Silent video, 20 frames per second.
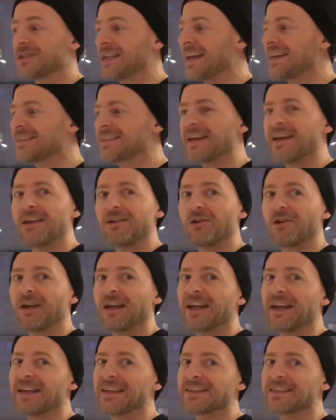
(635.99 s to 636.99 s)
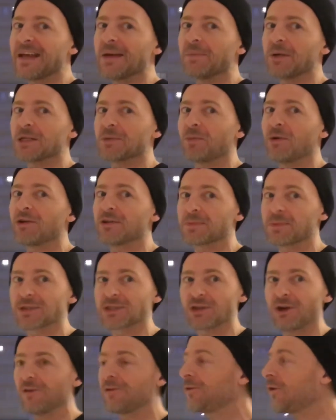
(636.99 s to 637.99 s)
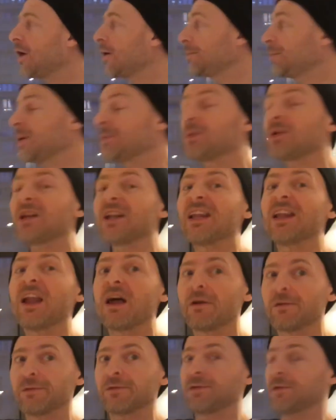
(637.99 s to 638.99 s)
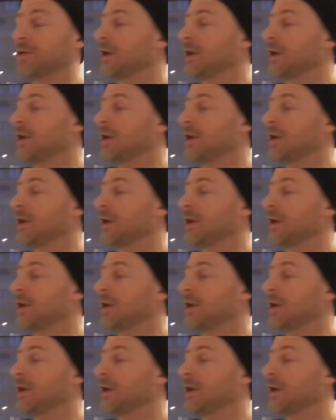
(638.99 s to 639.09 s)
taste it and you're gonna get the same experience. But so far, people love